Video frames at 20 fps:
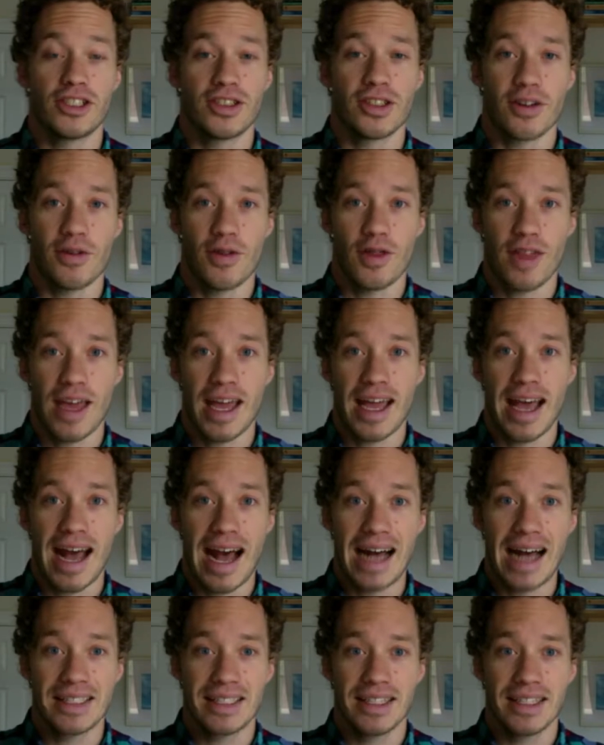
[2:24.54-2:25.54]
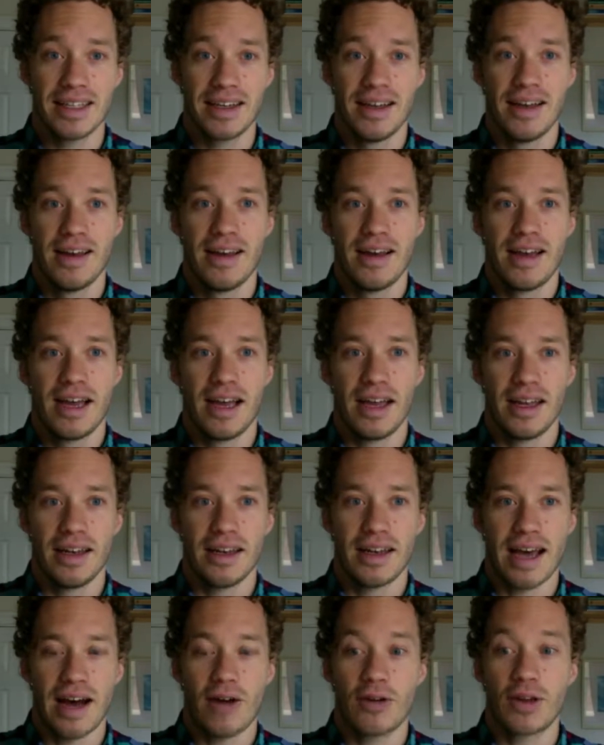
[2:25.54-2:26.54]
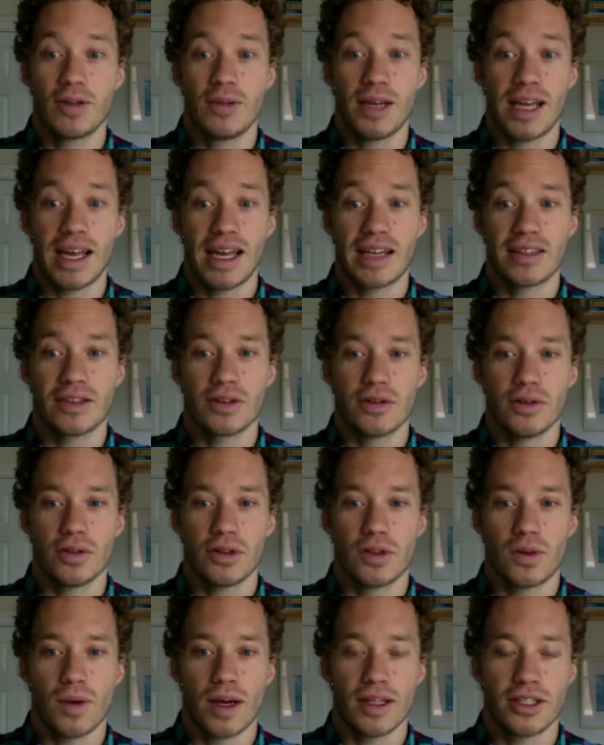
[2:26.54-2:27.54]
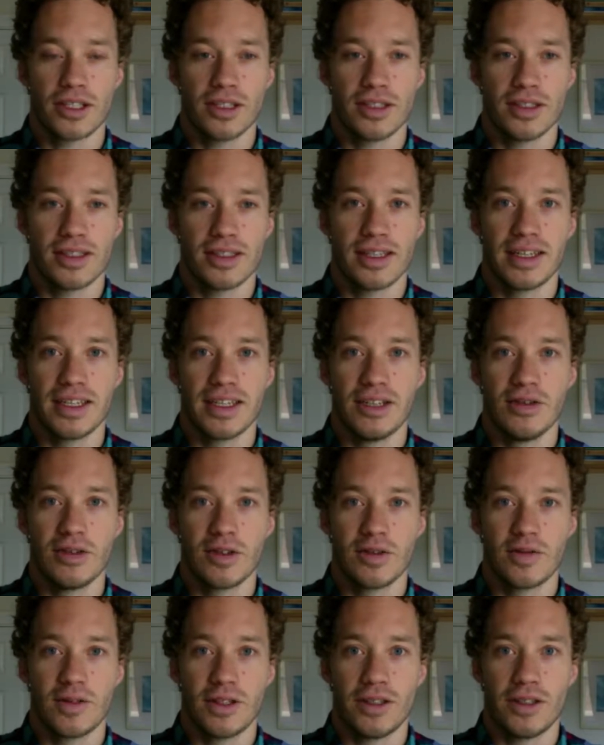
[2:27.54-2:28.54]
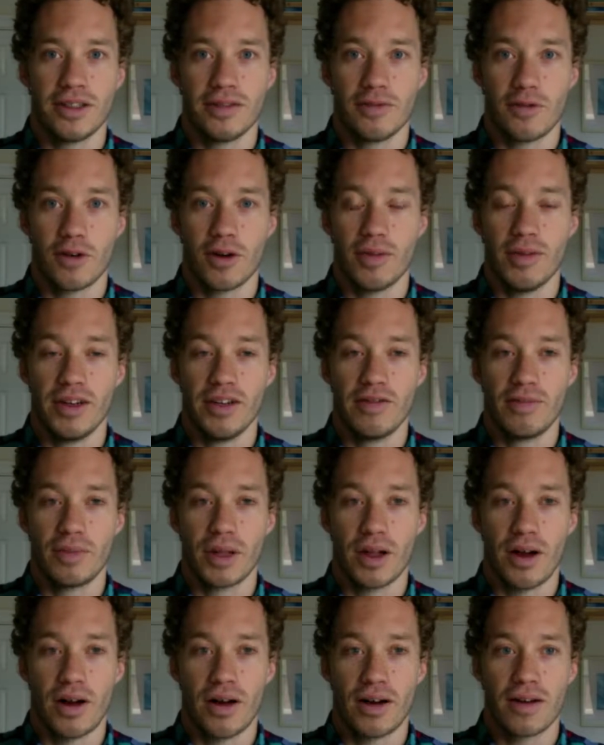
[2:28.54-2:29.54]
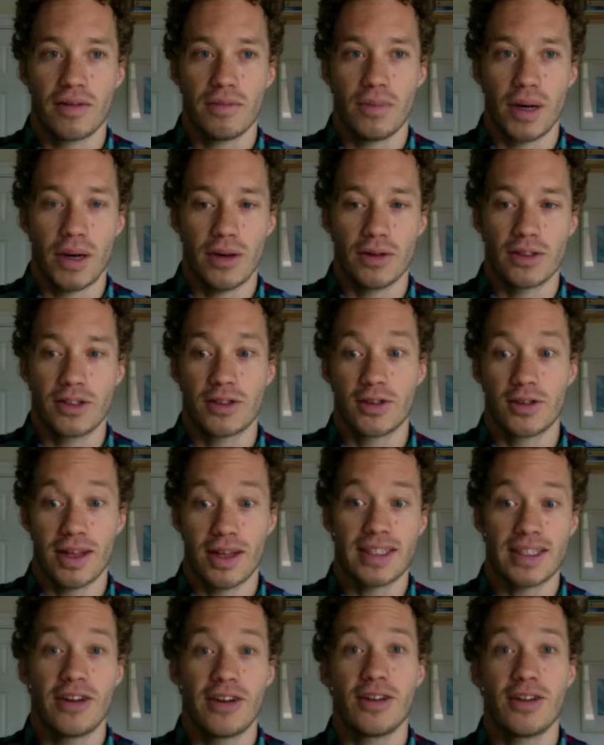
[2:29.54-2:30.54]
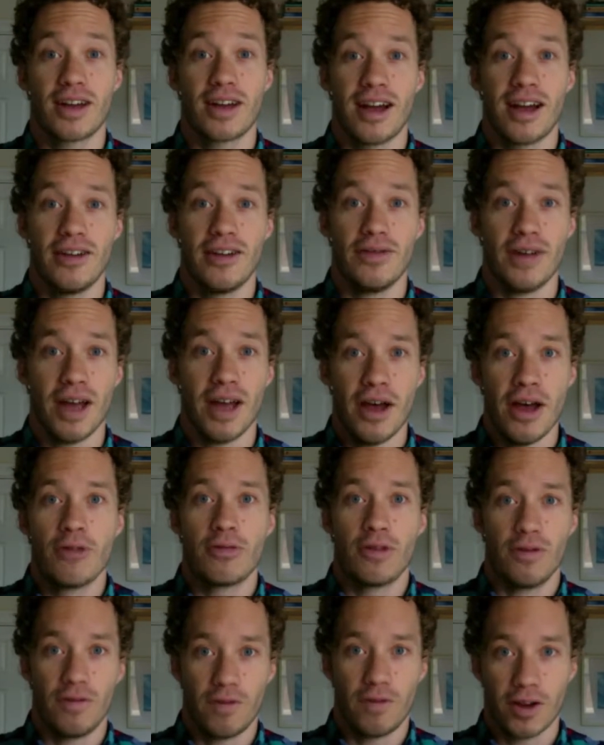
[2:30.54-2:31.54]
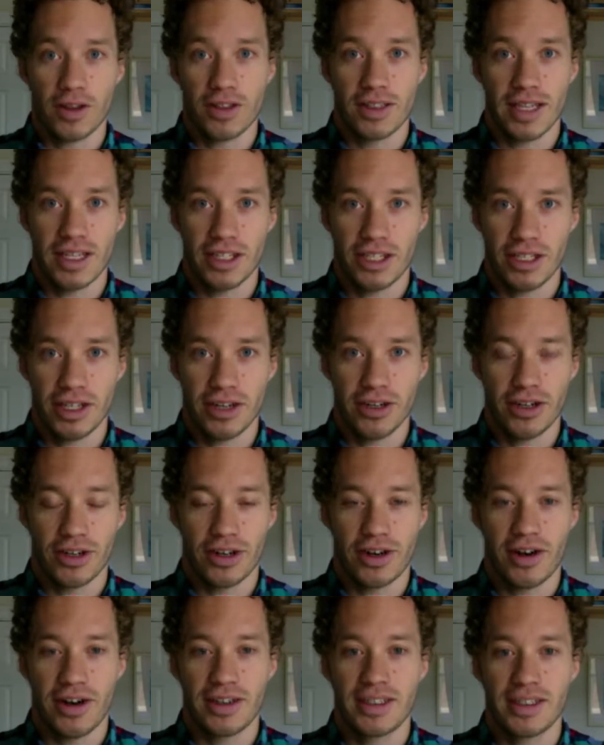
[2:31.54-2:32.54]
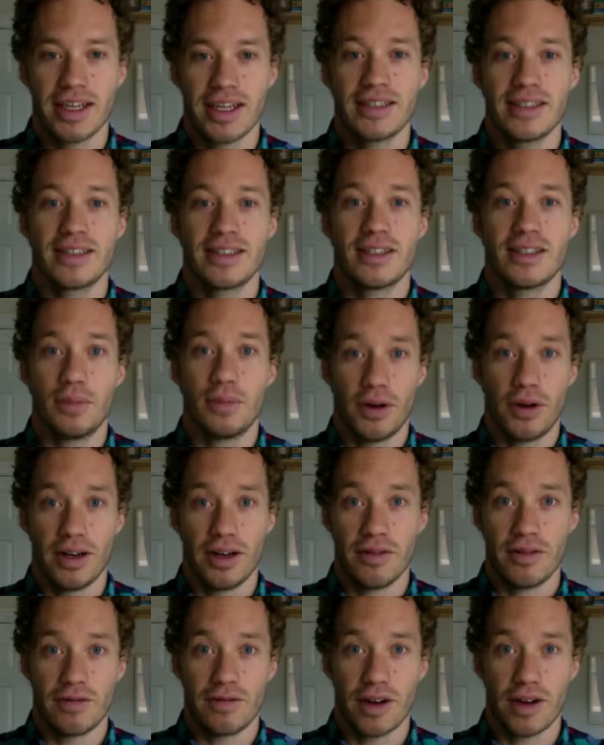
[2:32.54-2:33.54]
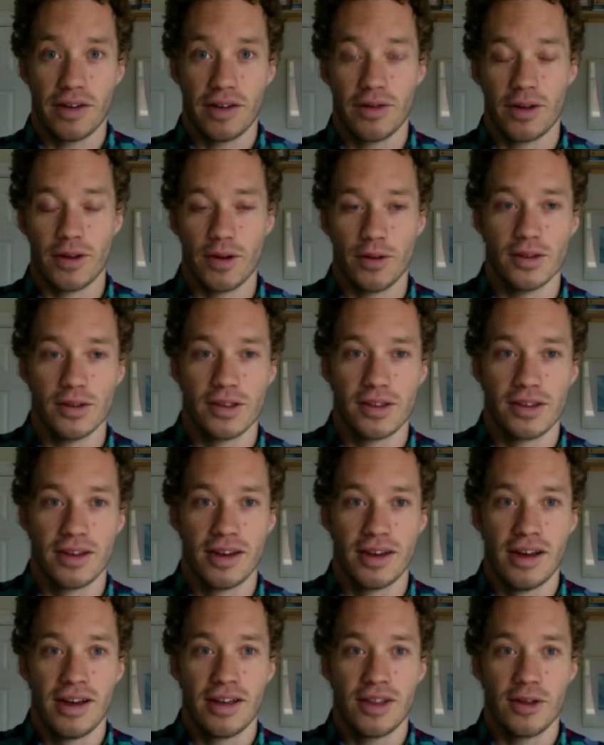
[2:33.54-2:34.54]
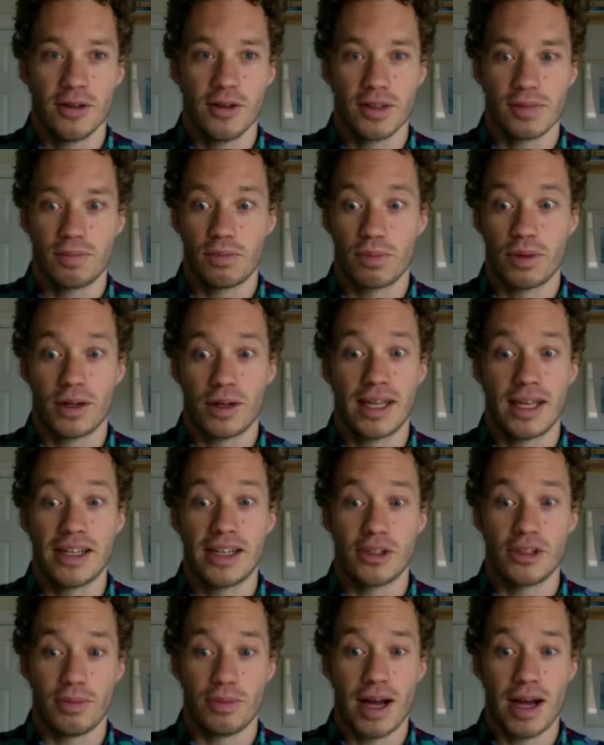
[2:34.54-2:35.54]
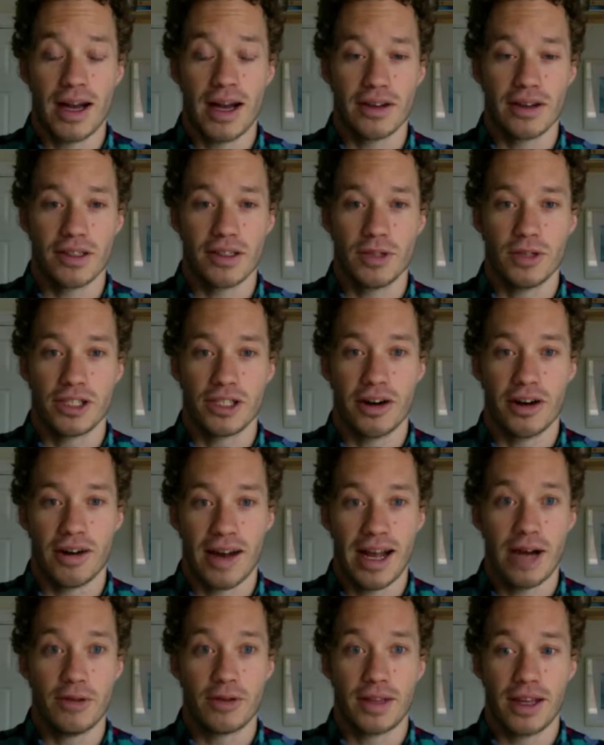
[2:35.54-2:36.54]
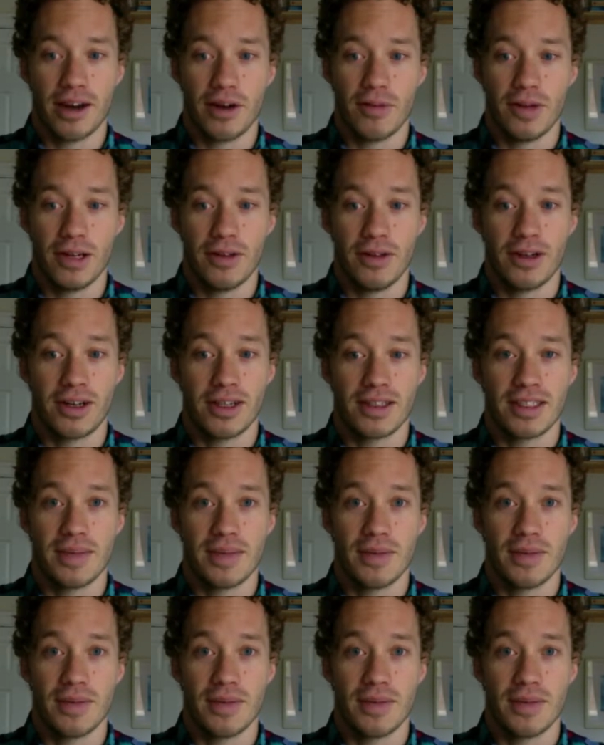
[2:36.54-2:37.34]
are they asking? And how can we answer those questions in a useful, informative blog post? So that's how you can kind of reverse engineer your content to put it in front of those potential buyers, which are out there when you look at some of